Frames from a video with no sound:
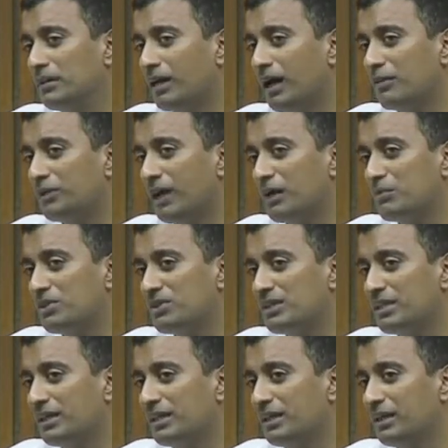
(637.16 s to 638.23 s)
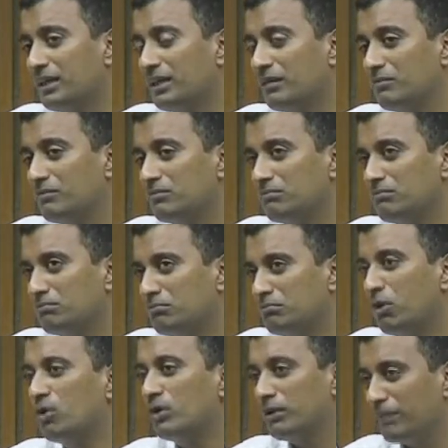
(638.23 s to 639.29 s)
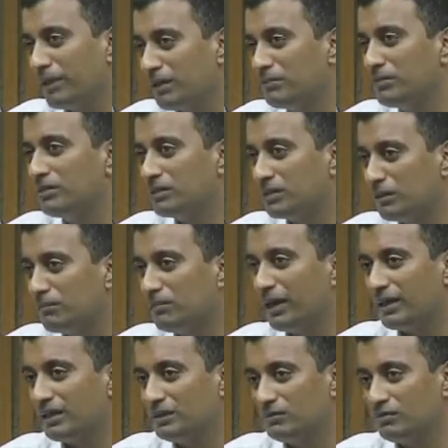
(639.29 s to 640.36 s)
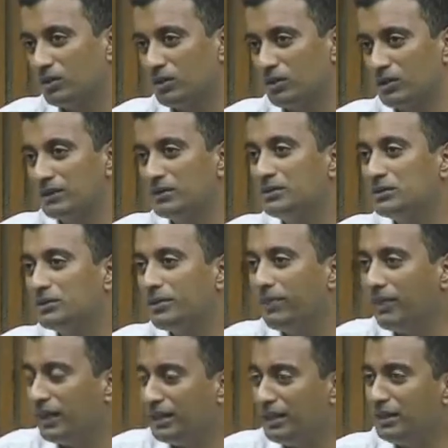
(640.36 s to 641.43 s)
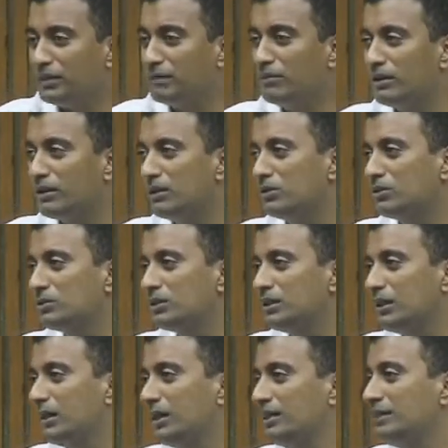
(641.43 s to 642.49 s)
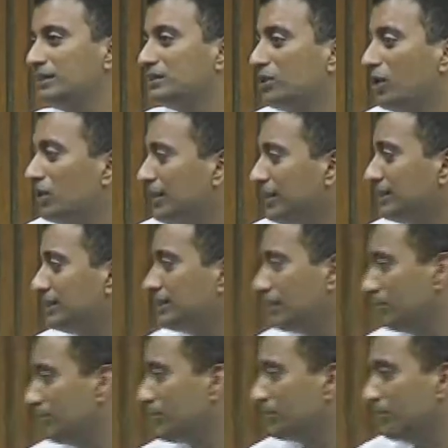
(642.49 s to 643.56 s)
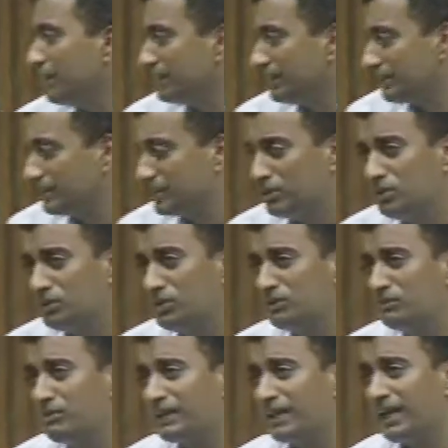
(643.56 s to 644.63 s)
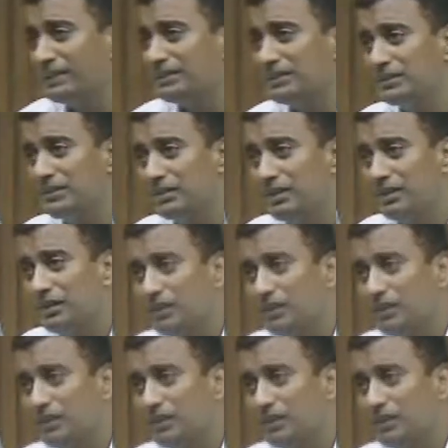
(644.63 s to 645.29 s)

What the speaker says: I would say, more amenable to comparative law, is to think about this not as a subject matter exclusion, but as a